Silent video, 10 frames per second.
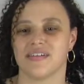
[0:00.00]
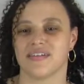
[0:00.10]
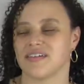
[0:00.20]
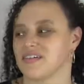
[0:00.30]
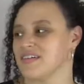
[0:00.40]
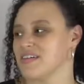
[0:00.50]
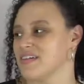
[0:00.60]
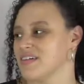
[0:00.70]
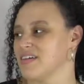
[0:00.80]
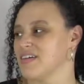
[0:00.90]

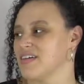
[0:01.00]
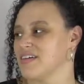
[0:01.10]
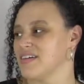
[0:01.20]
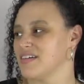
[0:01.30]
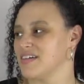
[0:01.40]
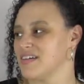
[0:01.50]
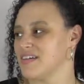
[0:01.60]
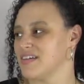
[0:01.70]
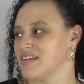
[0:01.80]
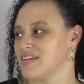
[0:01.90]

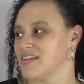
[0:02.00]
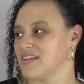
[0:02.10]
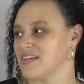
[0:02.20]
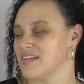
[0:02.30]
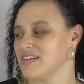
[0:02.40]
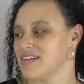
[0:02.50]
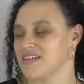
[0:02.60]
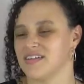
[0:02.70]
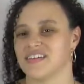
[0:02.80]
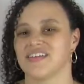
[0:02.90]

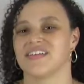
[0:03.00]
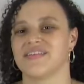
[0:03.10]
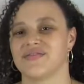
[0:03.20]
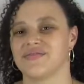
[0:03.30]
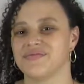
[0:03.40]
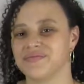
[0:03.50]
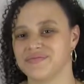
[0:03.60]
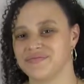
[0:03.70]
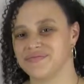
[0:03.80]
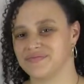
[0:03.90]

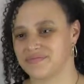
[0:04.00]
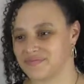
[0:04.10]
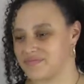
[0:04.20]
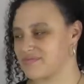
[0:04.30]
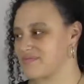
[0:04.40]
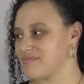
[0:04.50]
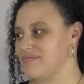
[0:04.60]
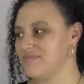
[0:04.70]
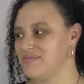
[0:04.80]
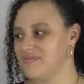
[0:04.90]

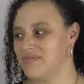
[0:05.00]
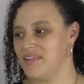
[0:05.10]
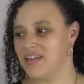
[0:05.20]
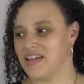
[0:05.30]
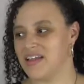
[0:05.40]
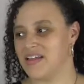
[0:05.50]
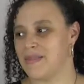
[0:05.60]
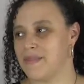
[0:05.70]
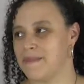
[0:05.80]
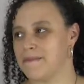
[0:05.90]
This person isn't speaking.